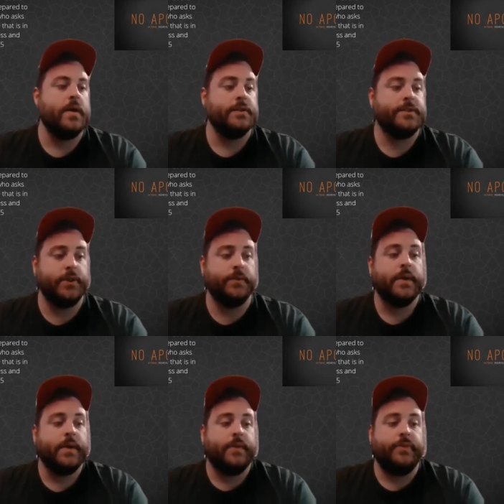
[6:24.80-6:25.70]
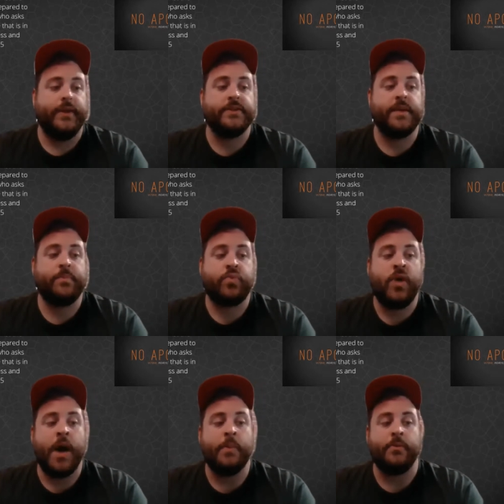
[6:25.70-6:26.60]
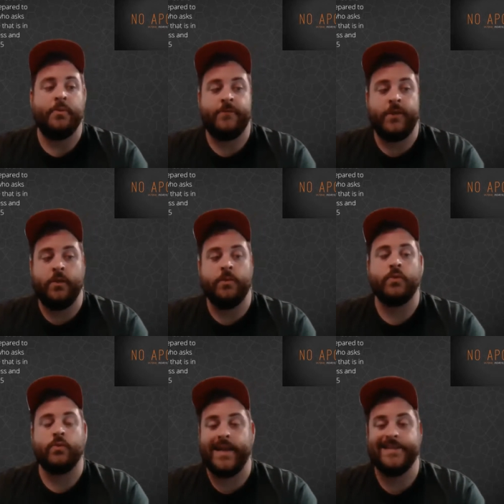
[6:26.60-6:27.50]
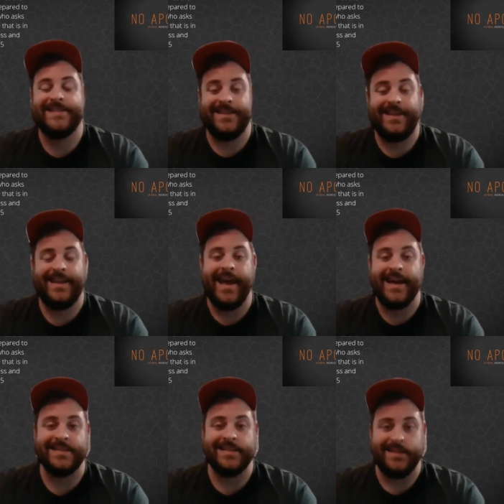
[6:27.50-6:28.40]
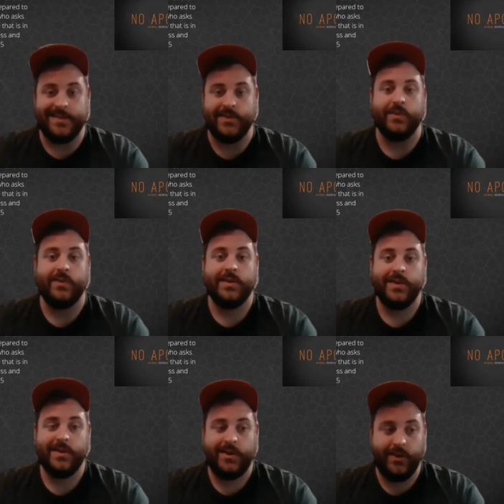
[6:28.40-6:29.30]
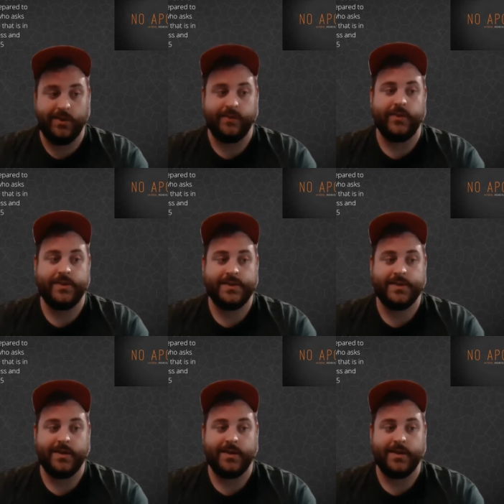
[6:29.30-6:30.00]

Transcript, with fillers: Two, there's a problem of human rights in the accidental universe.